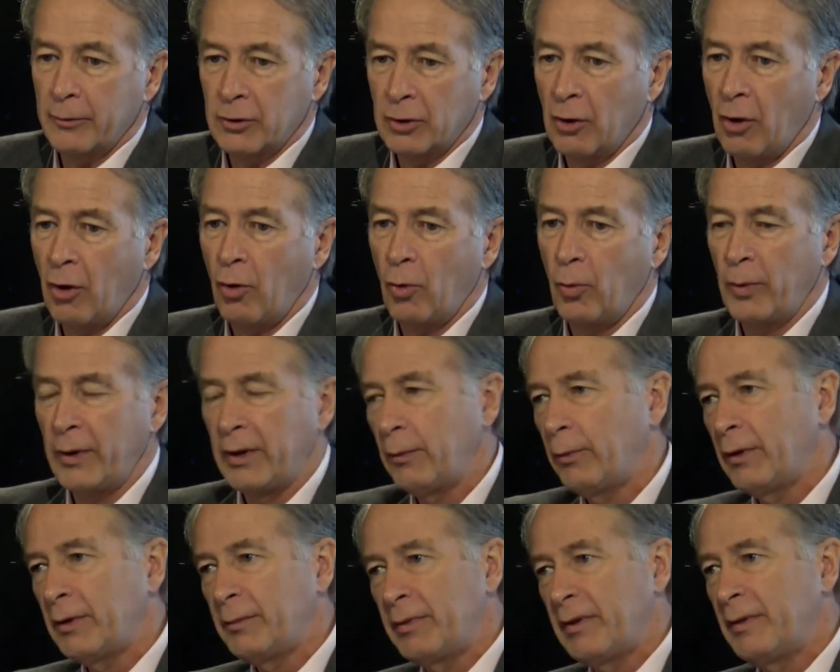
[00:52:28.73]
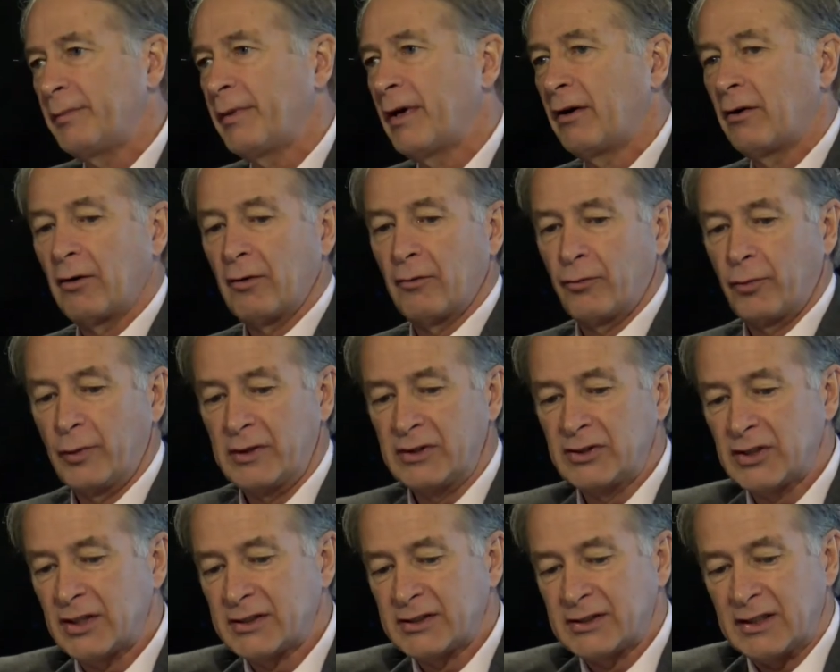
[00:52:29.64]
you know, we would be better if we
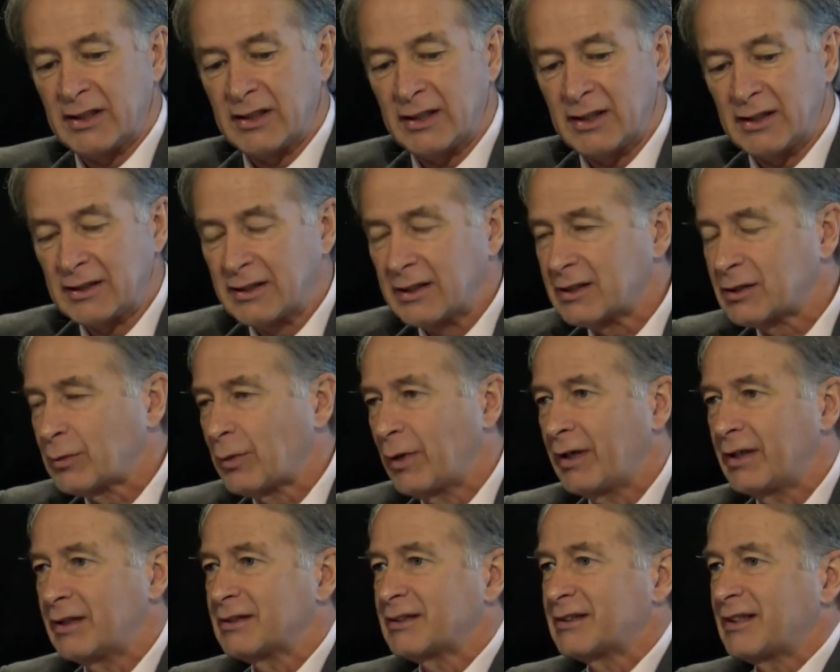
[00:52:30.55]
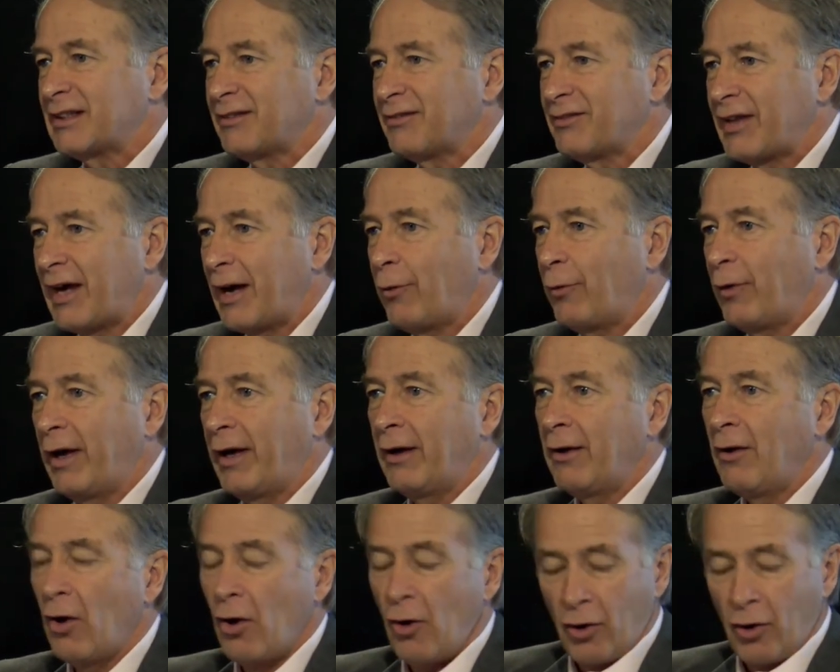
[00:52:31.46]
just did it this way instead of that way.